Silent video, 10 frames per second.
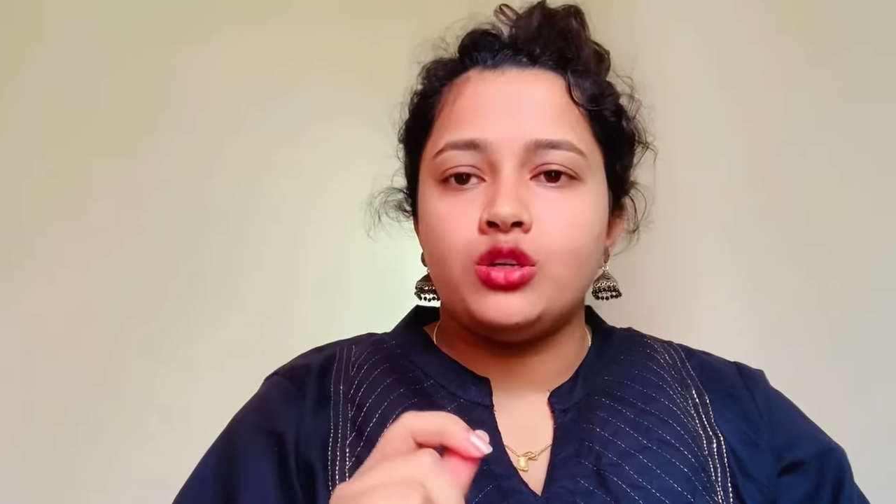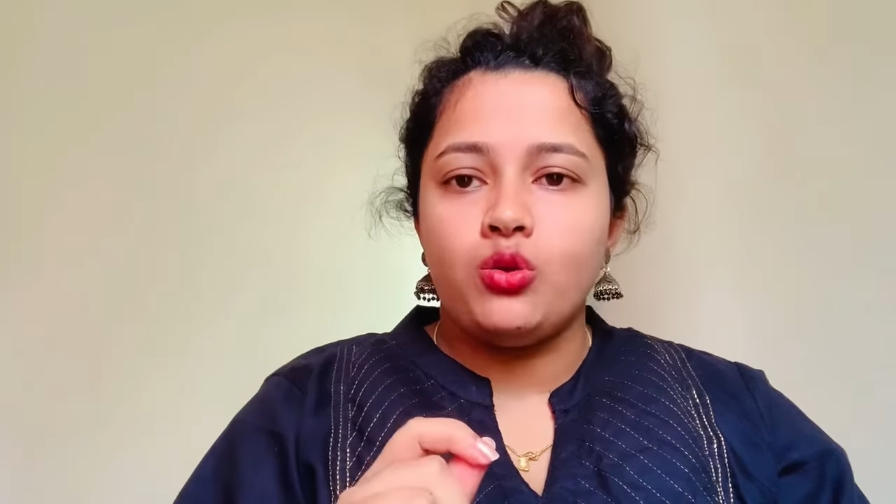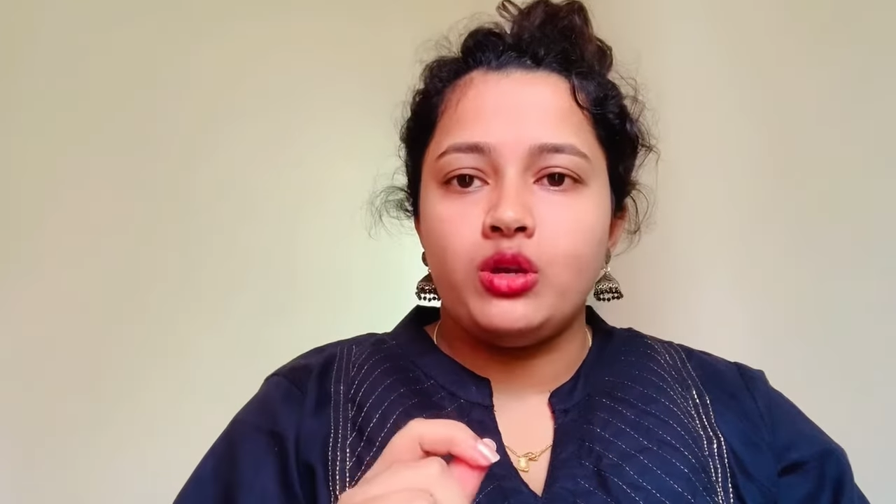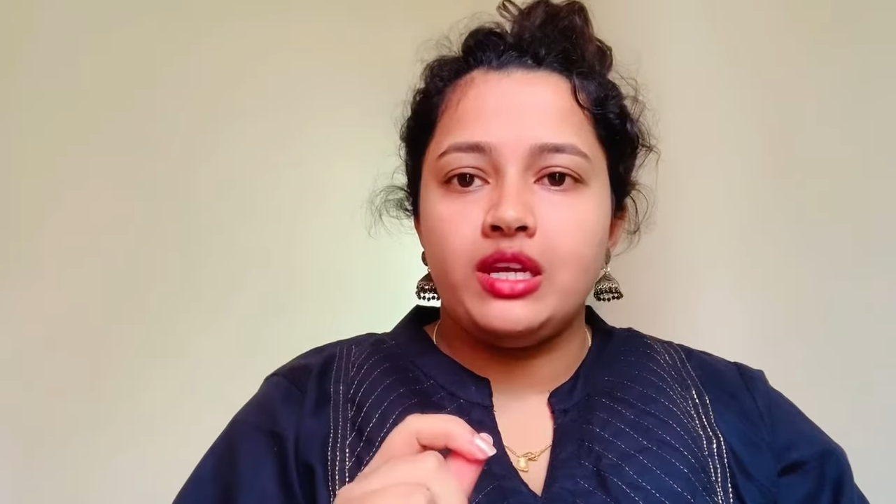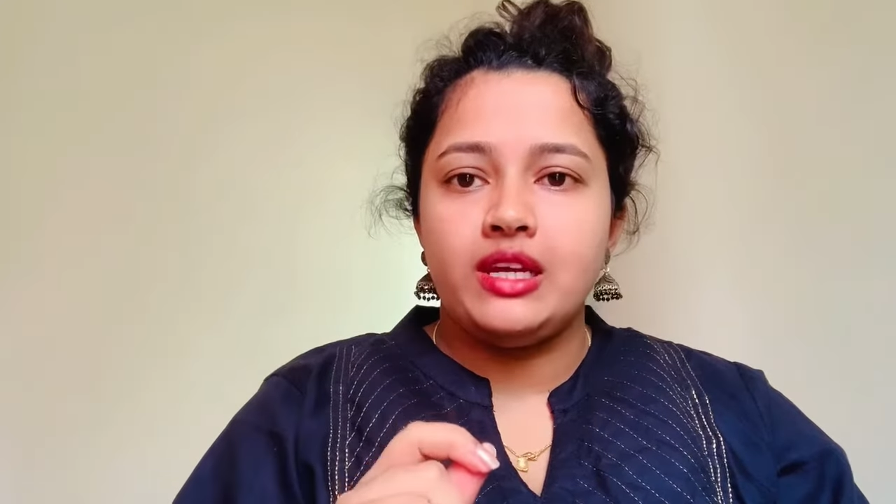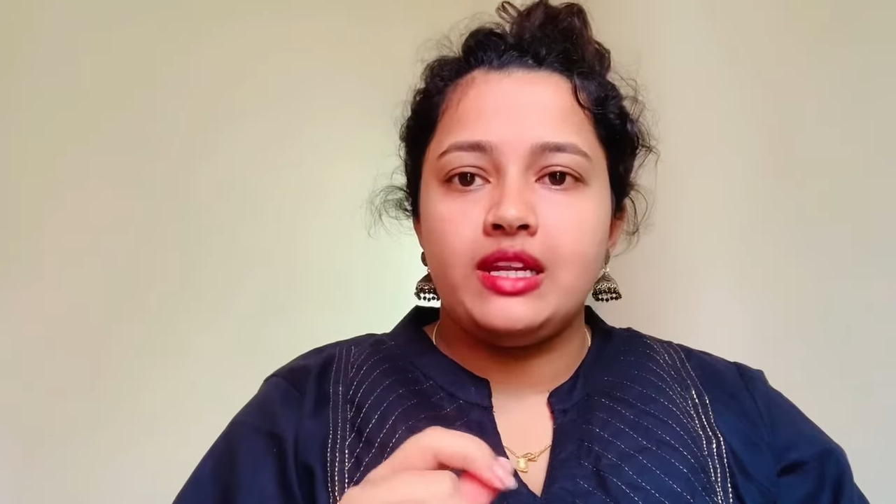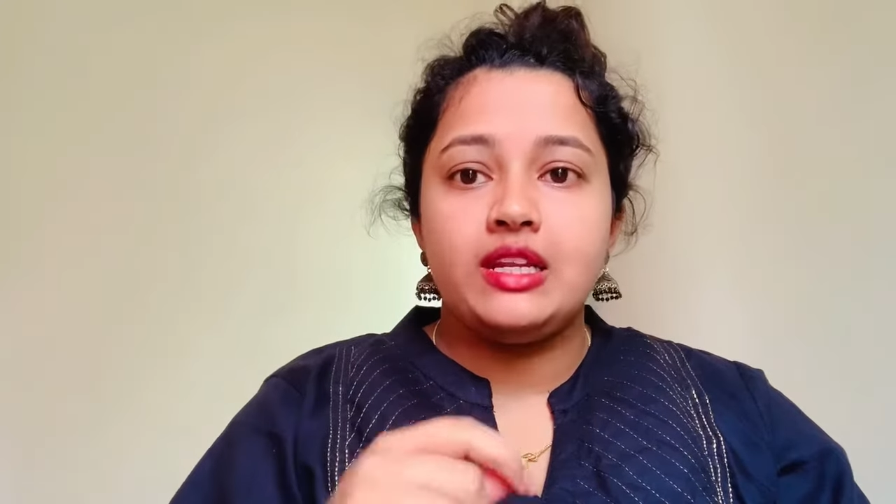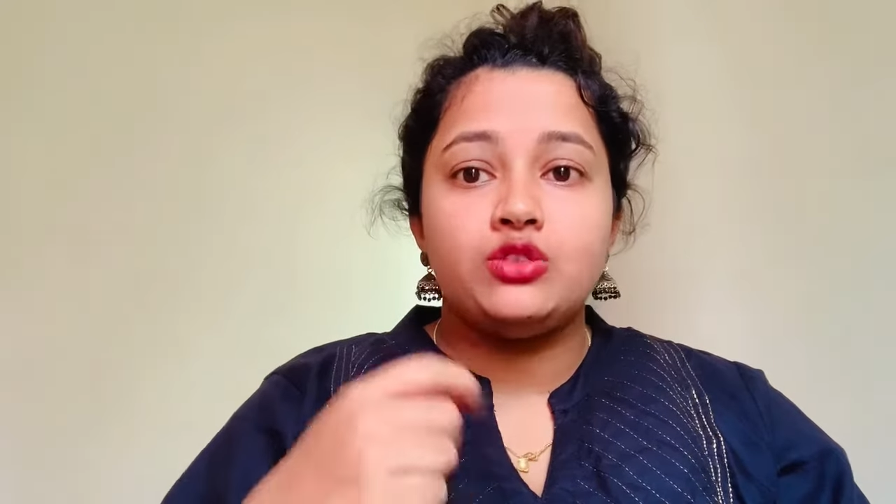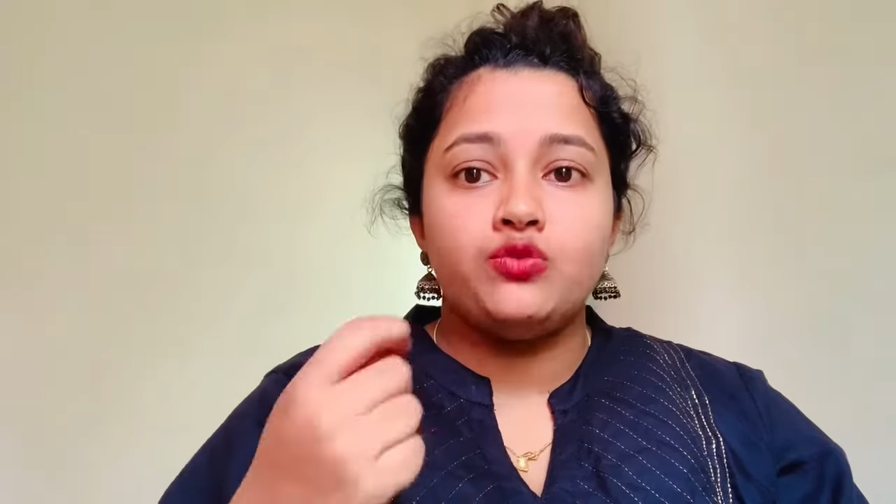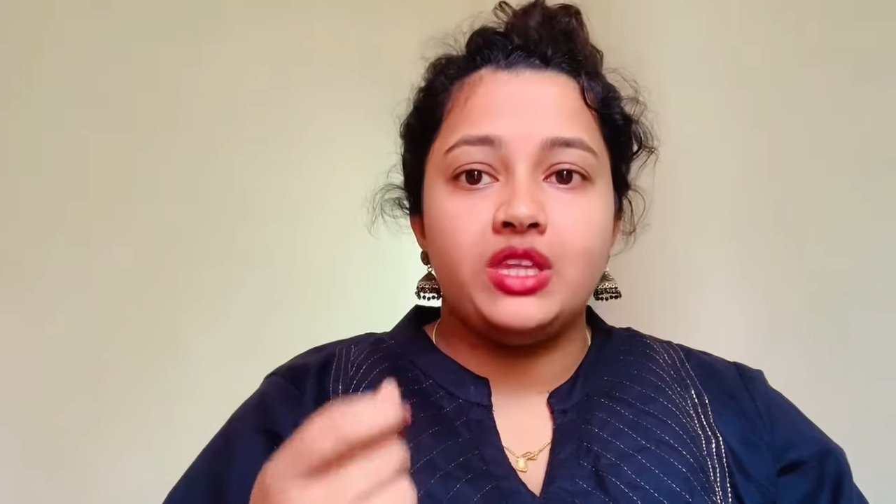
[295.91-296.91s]
chronic
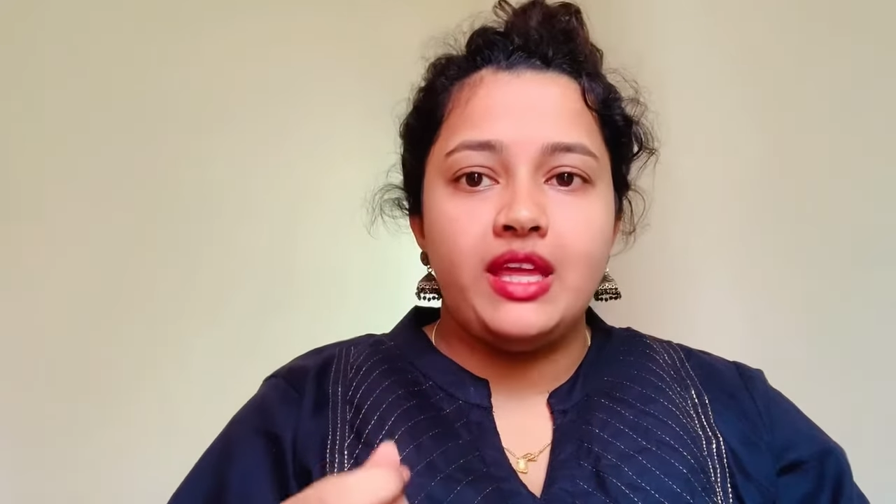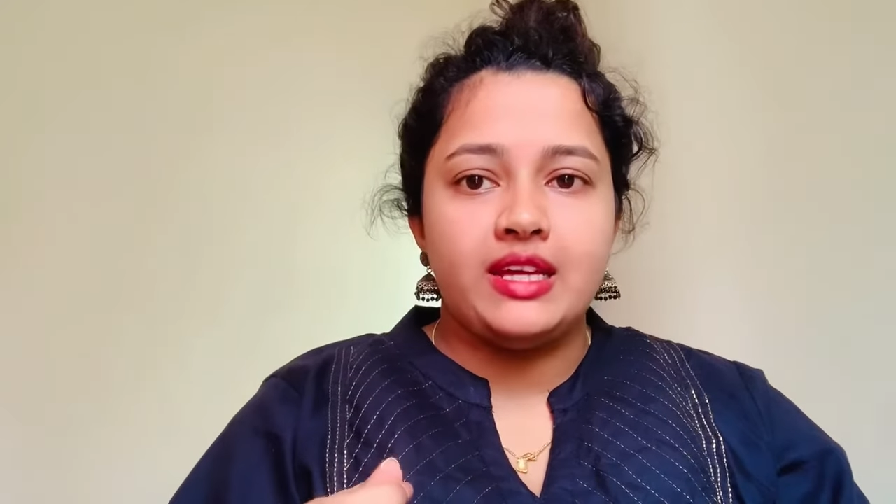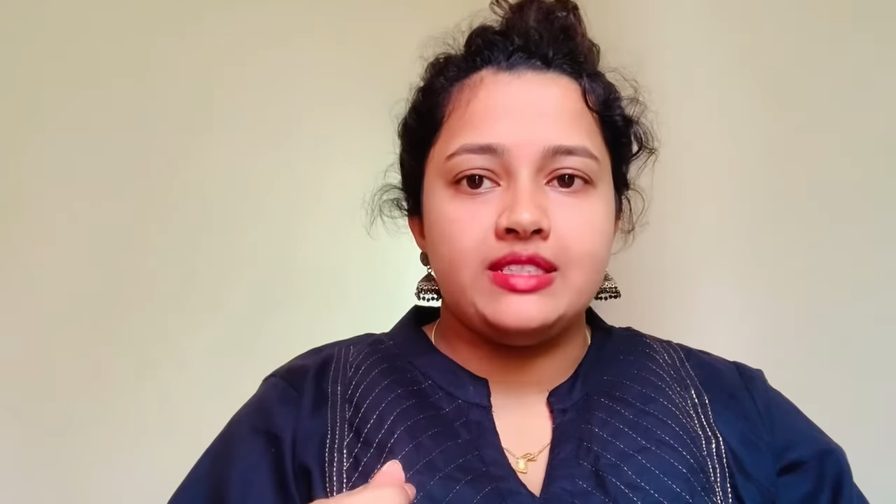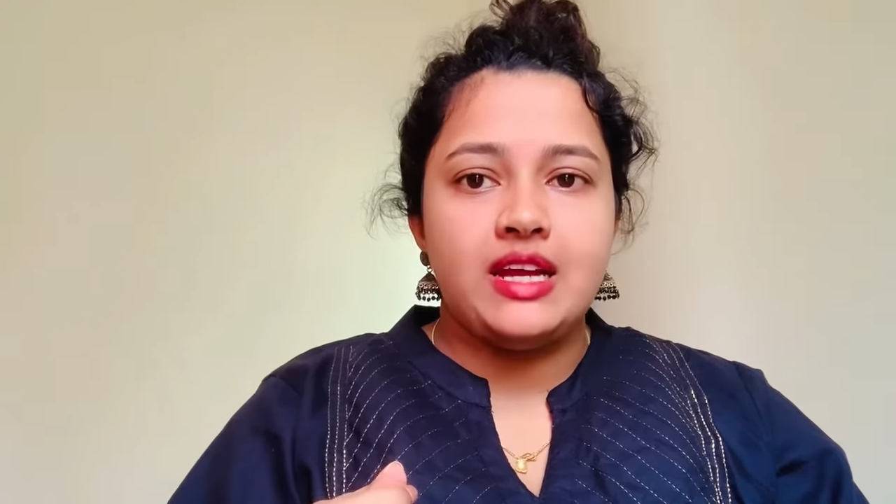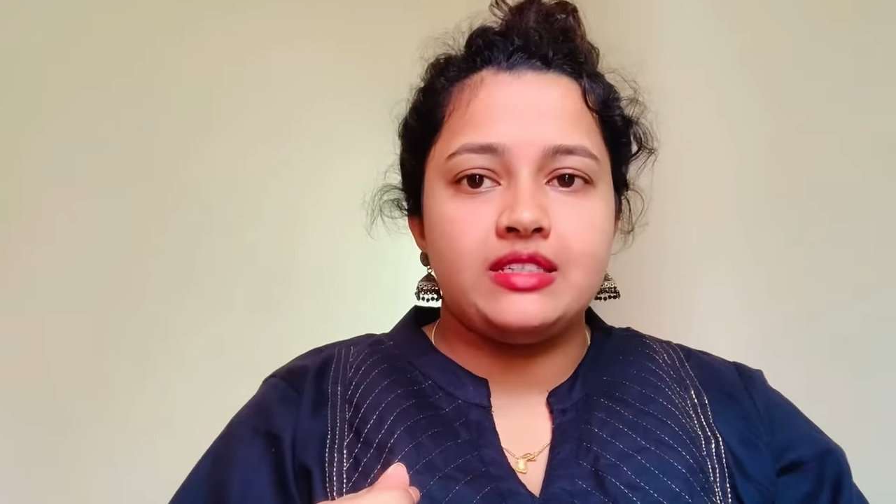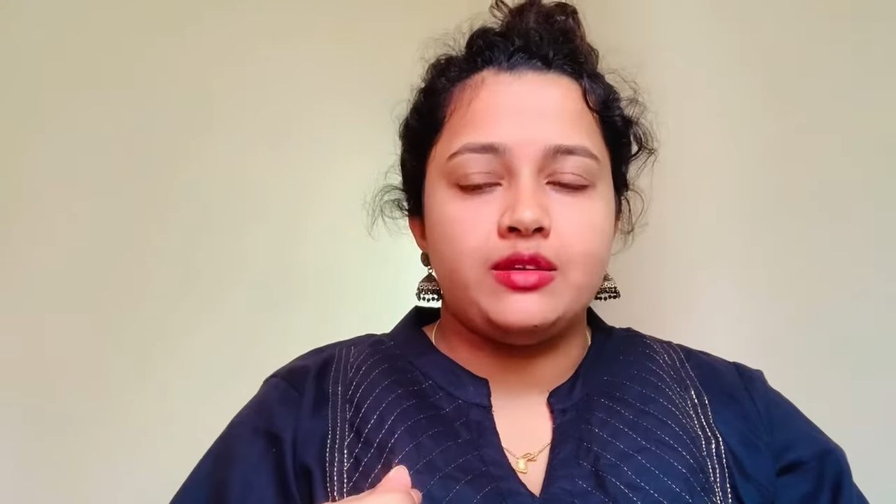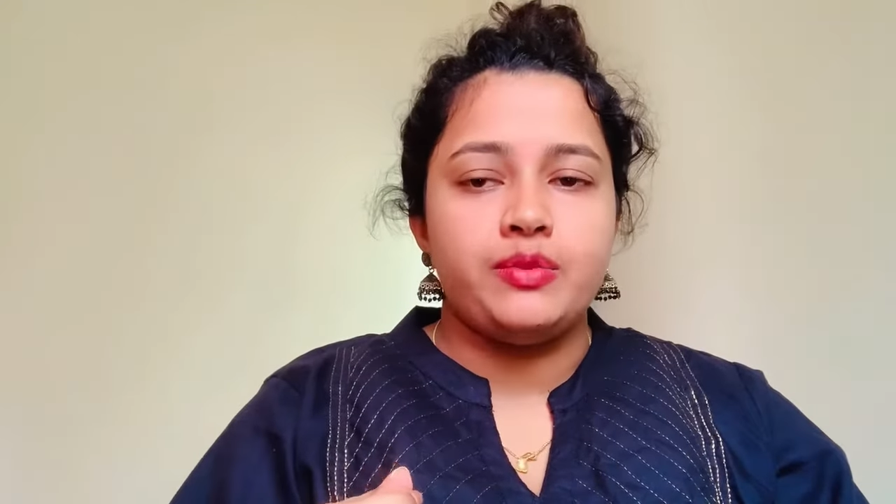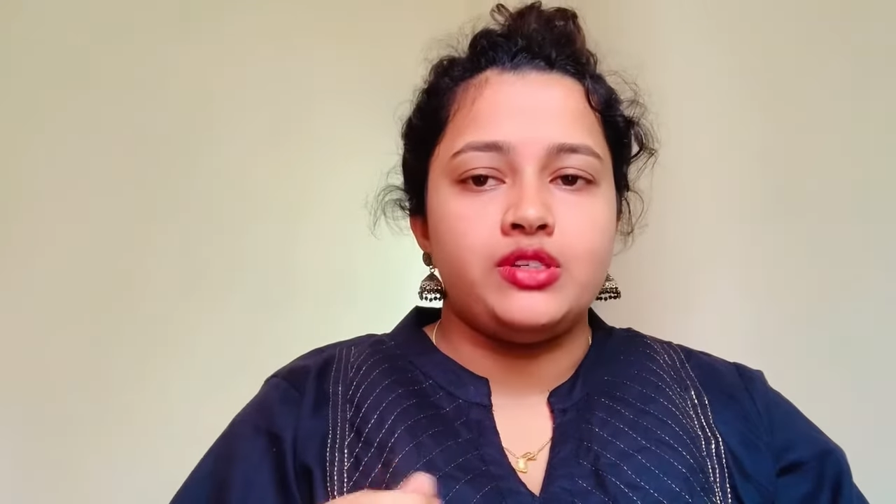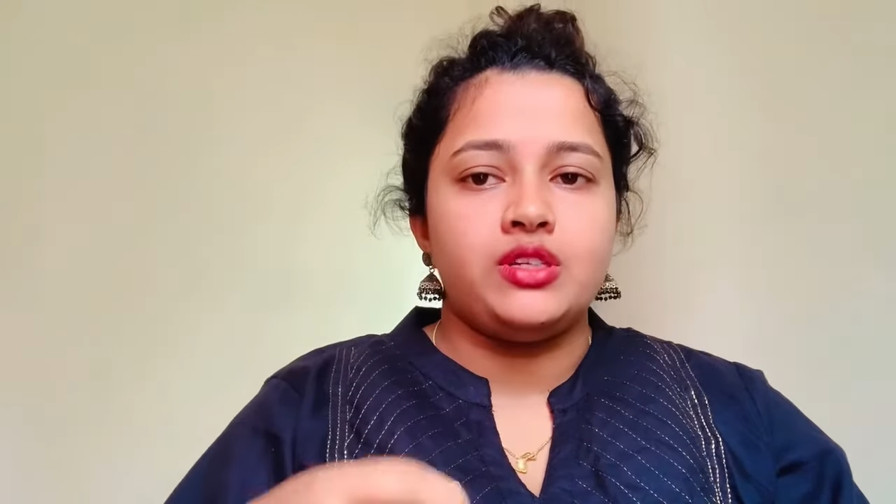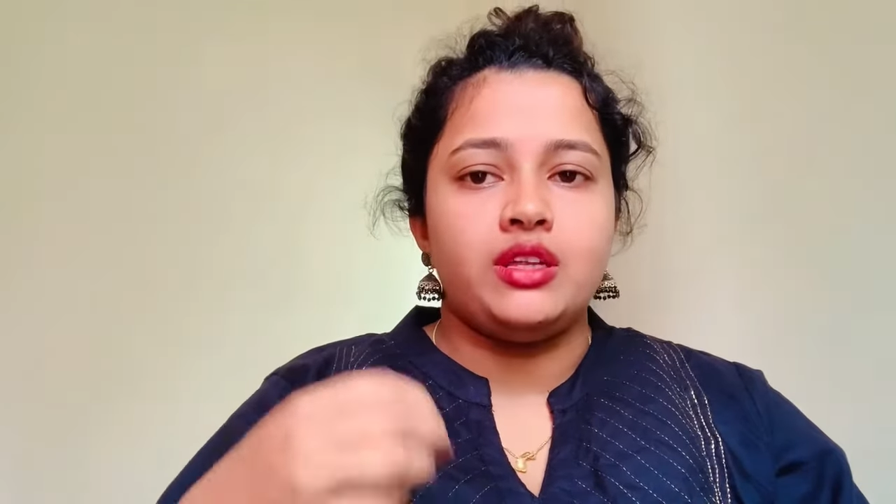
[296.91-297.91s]
illness with
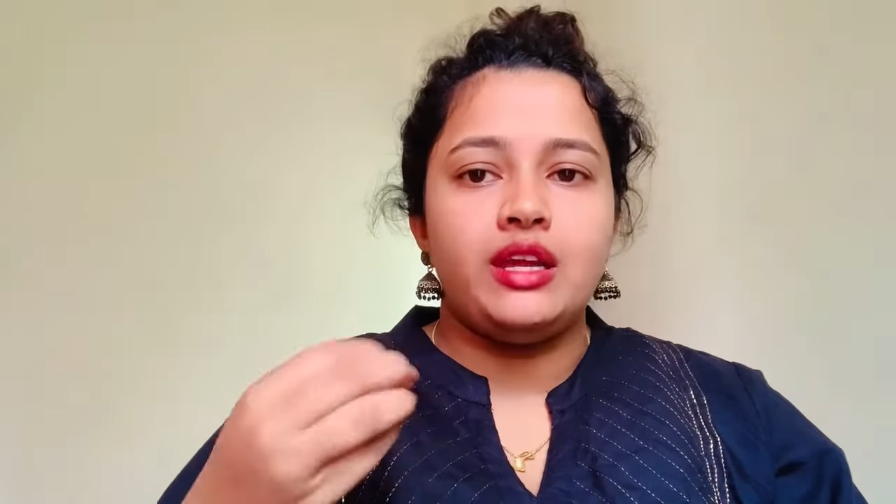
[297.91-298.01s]
exacerbation.